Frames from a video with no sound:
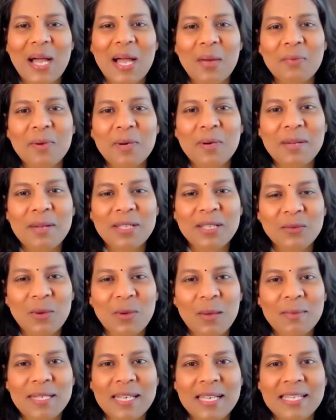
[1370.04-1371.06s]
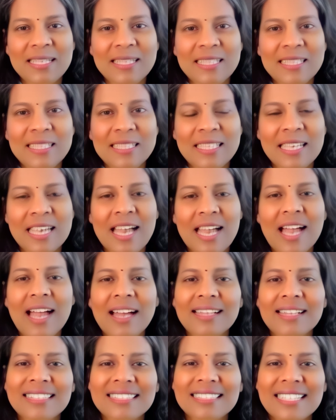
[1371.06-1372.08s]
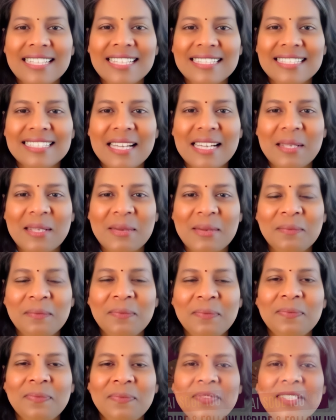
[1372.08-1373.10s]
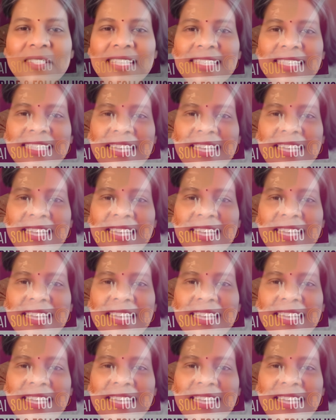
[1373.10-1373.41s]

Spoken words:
I'm Prabha Swaminathan. Until next time, Jai